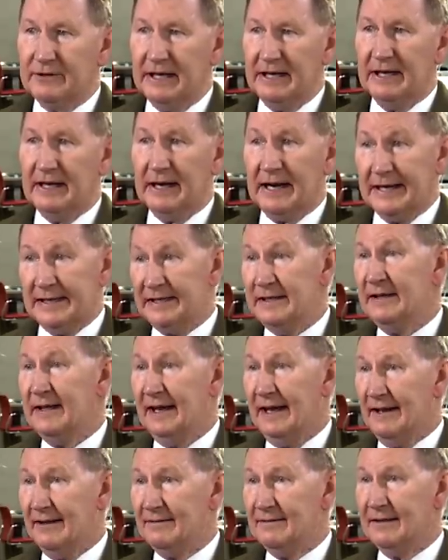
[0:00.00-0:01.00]
And I did
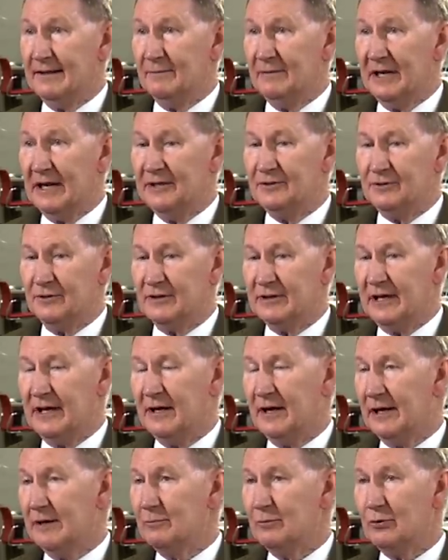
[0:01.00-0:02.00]
that. I mean, I took
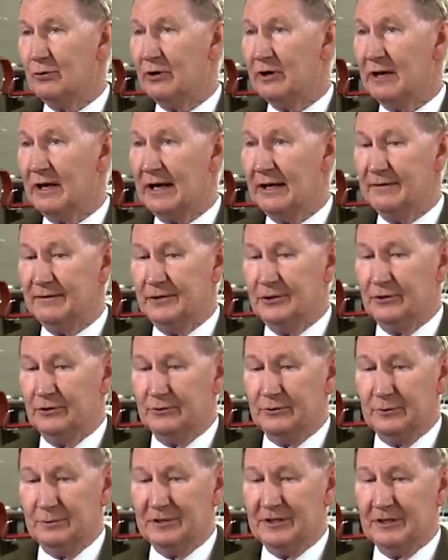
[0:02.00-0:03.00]
that on board.
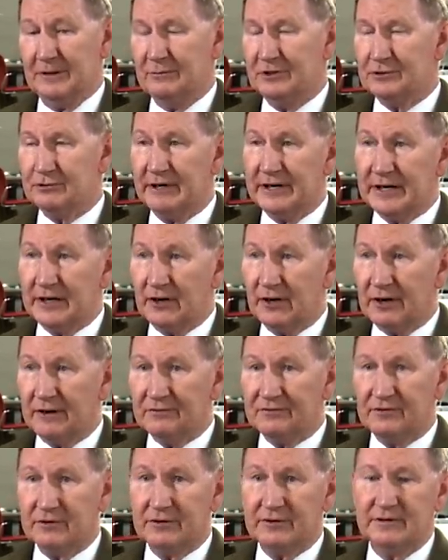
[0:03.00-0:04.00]
You become a training
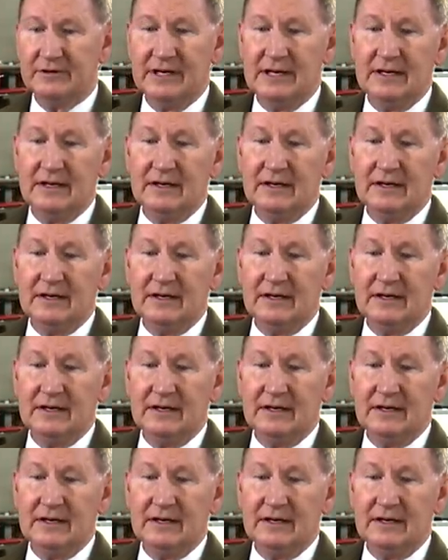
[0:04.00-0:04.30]
officer.